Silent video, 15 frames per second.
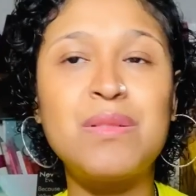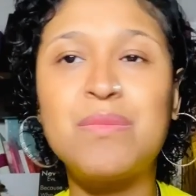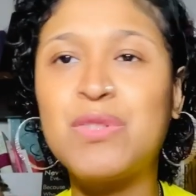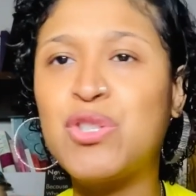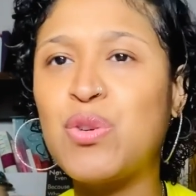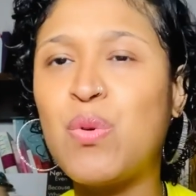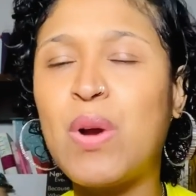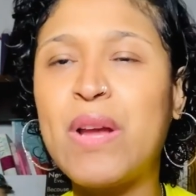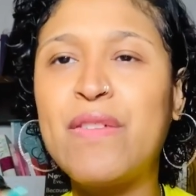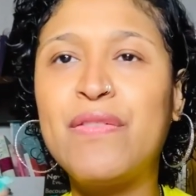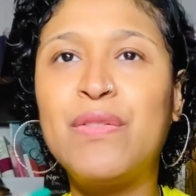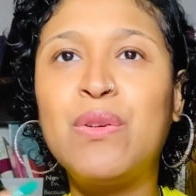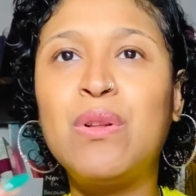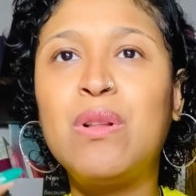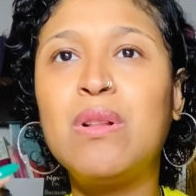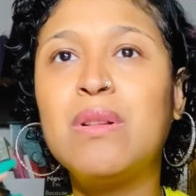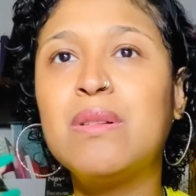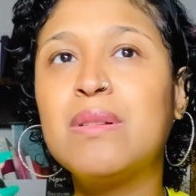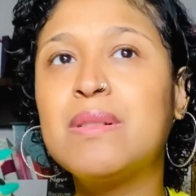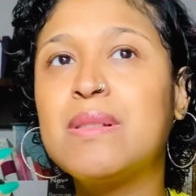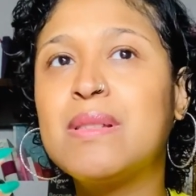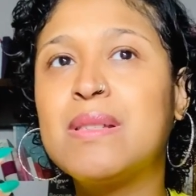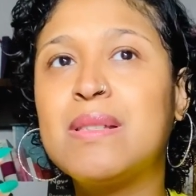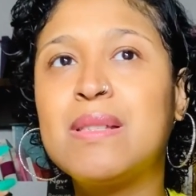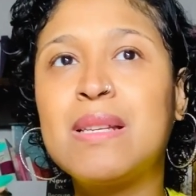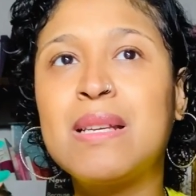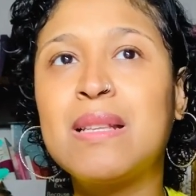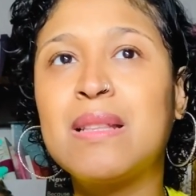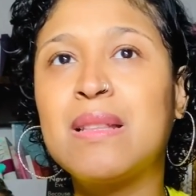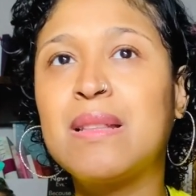joyful,
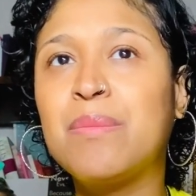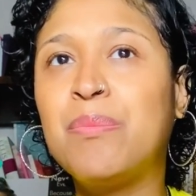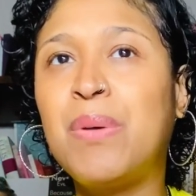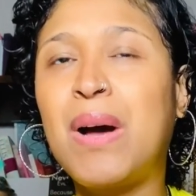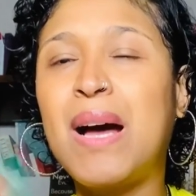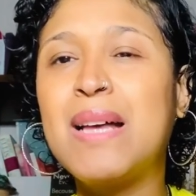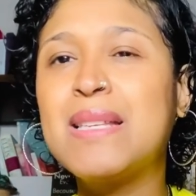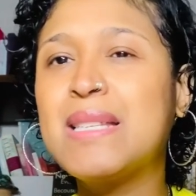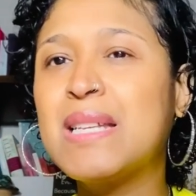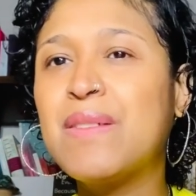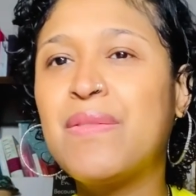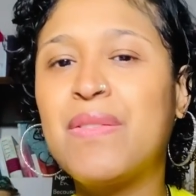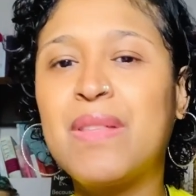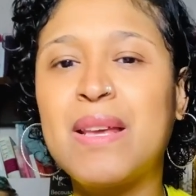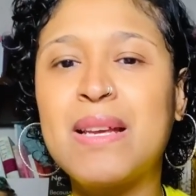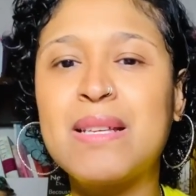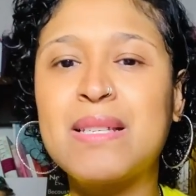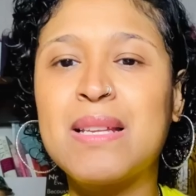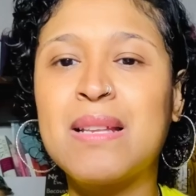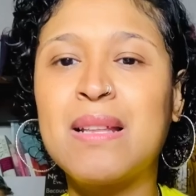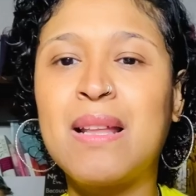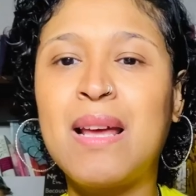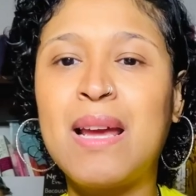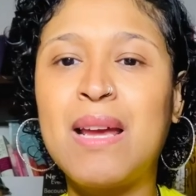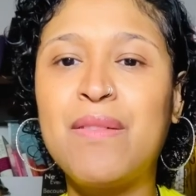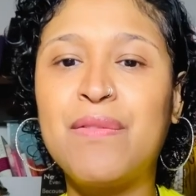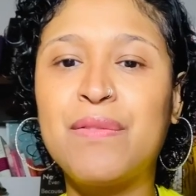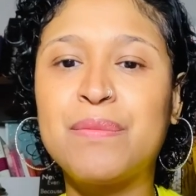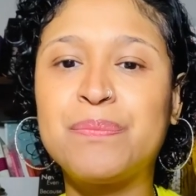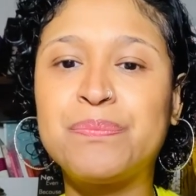seeing the positive things in life.